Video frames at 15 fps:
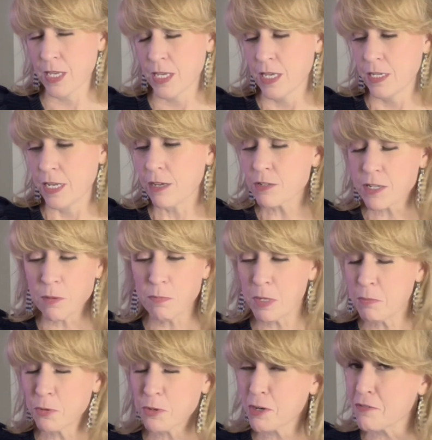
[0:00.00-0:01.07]
Now, some
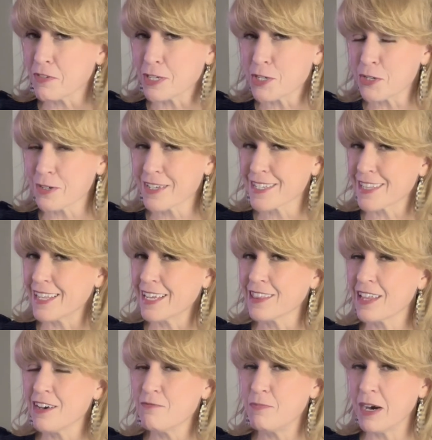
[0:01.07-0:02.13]
people are adventurous and they
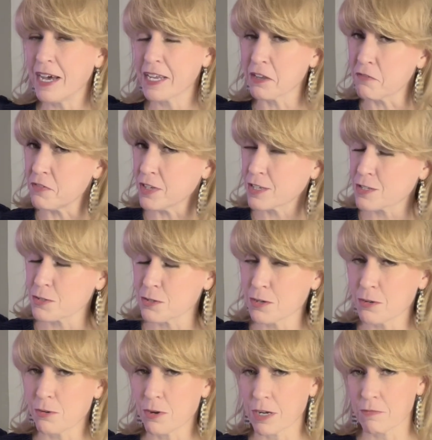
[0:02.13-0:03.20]
love buying a fixer
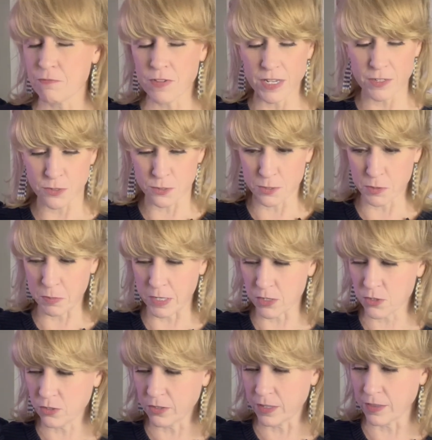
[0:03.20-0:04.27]
or an investor
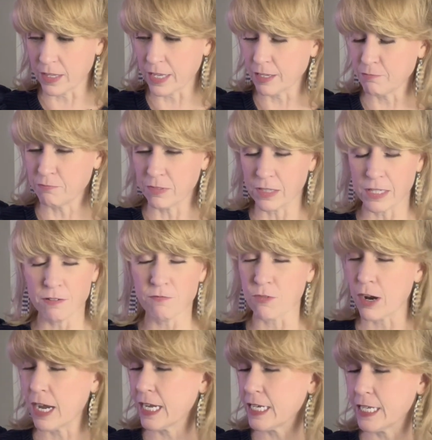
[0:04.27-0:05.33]
special, and they live
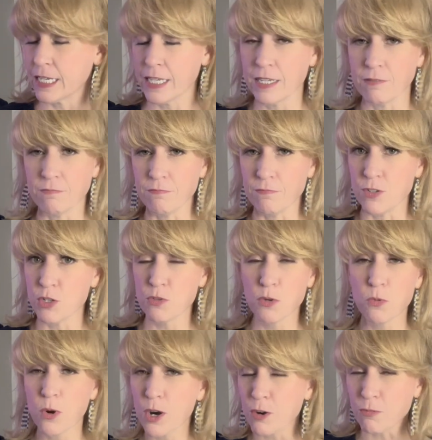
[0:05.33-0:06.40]
right in it and do the
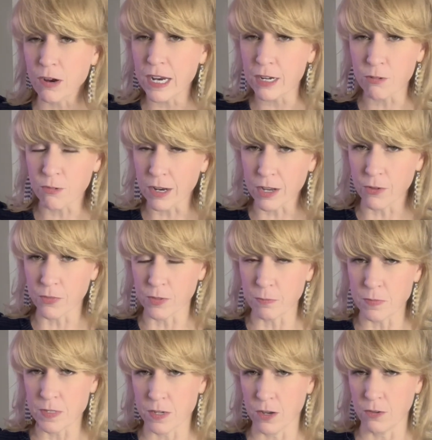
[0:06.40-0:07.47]
work right around
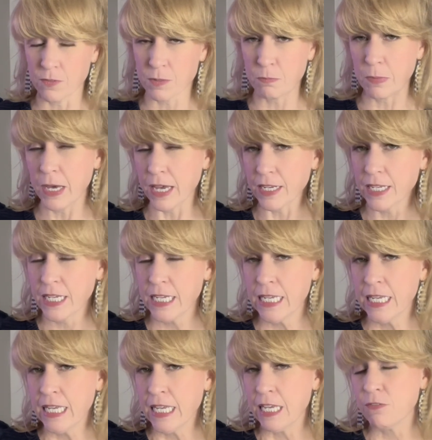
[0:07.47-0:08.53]
themselves. But
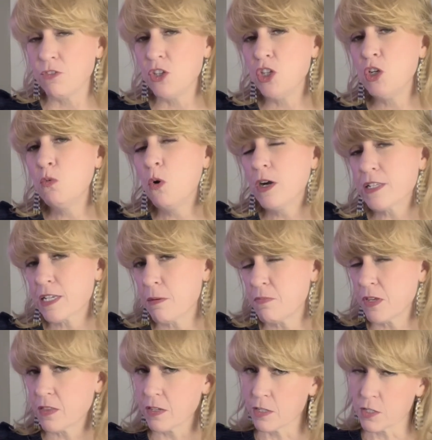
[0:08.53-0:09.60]
if you want something
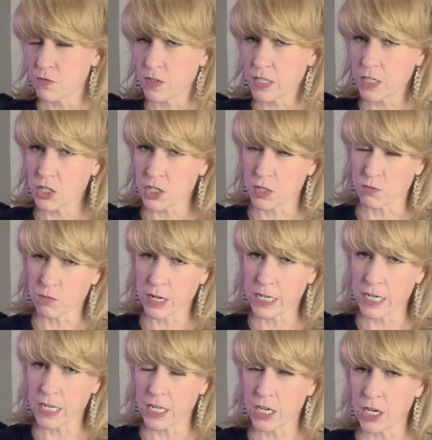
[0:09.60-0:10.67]
that is finished and ready to
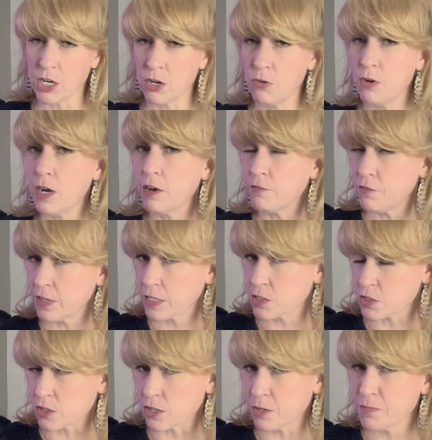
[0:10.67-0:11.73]
go, a
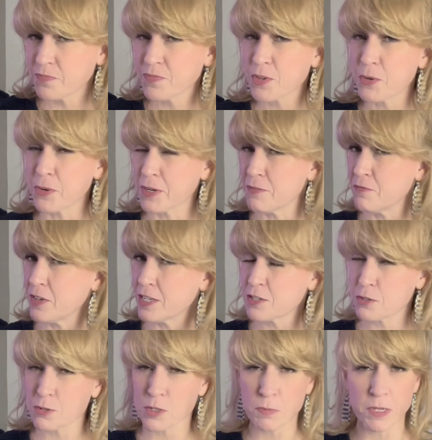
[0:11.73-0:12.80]
fixer or an investor
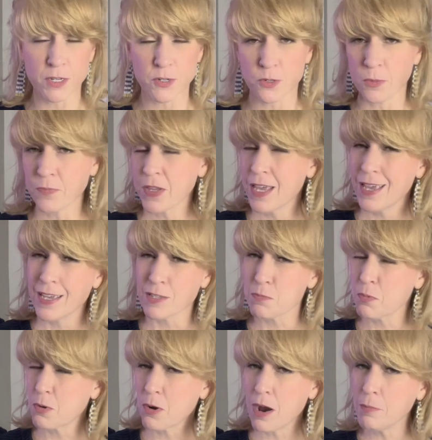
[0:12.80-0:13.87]
special is
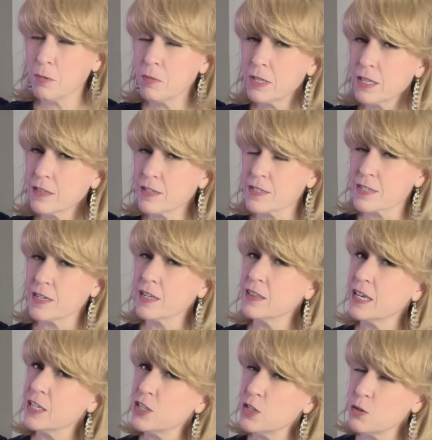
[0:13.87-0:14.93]
probably a listing that
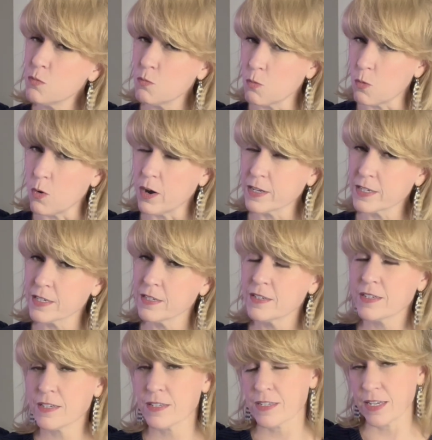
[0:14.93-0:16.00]
you want
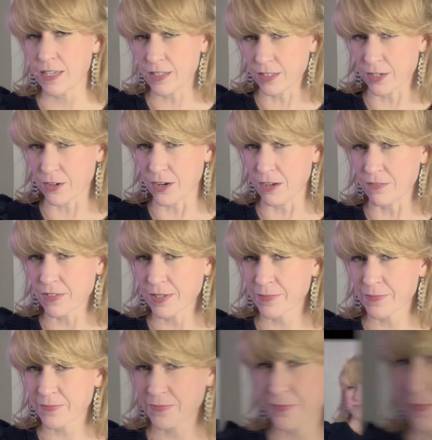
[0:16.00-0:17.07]
to stay clear of.
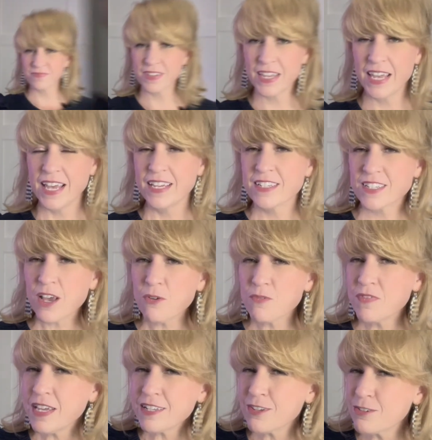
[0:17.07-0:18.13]
So
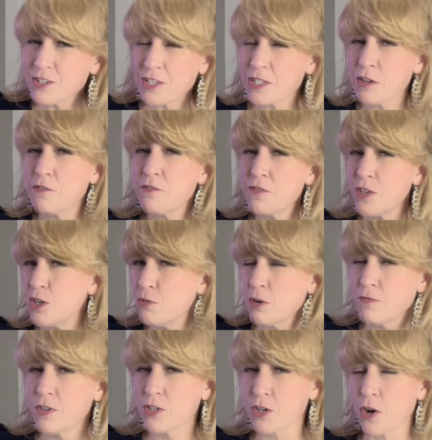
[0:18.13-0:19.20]
these are just a few of
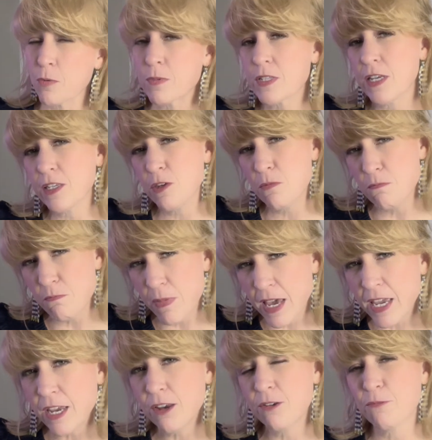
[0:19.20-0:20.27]
the terms that you
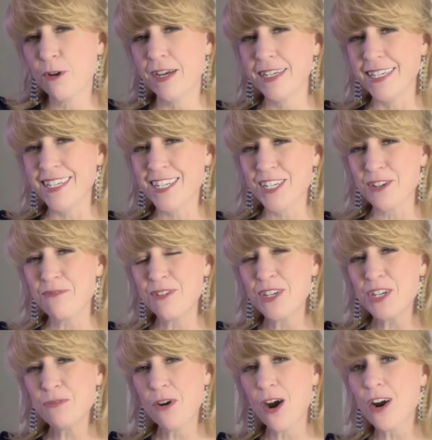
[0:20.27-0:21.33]
may run into when
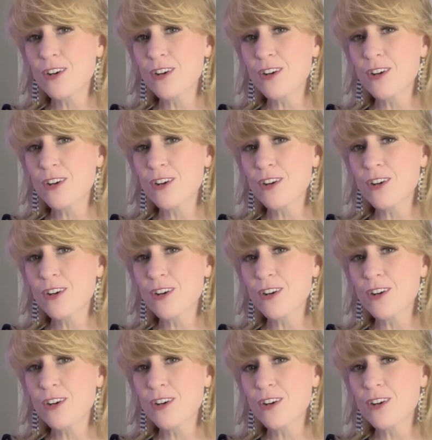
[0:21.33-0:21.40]
you are